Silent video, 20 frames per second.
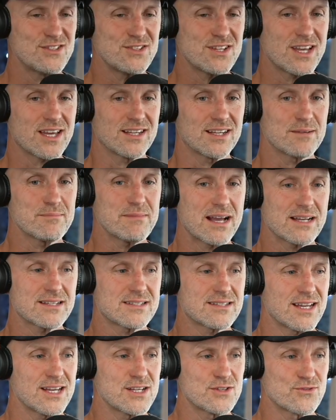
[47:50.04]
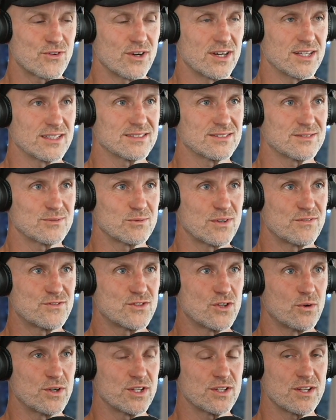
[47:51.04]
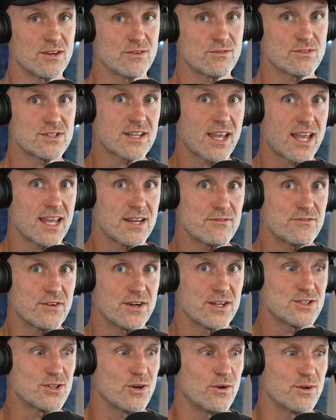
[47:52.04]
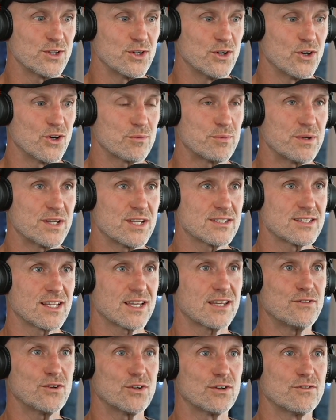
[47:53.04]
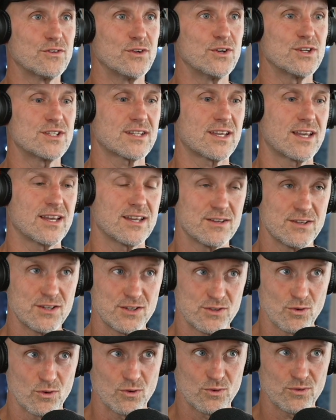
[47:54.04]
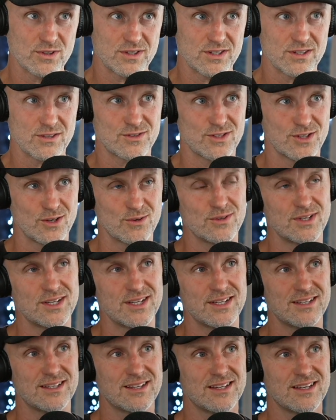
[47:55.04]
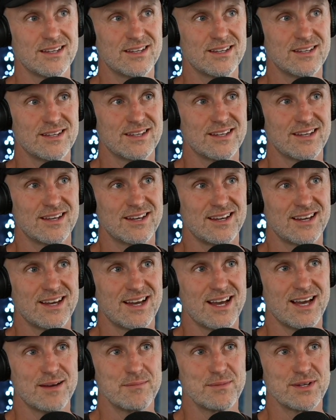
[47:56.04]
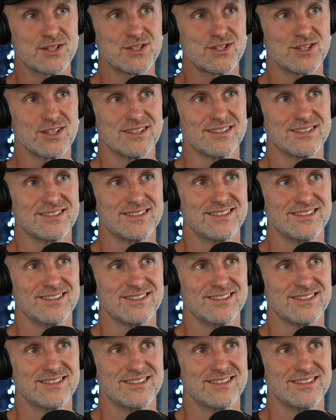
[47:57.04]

Did you get like mad stage fright with Tony skating in front of Tony Hawk? Because like if you're a vert skater and you're the only amateur.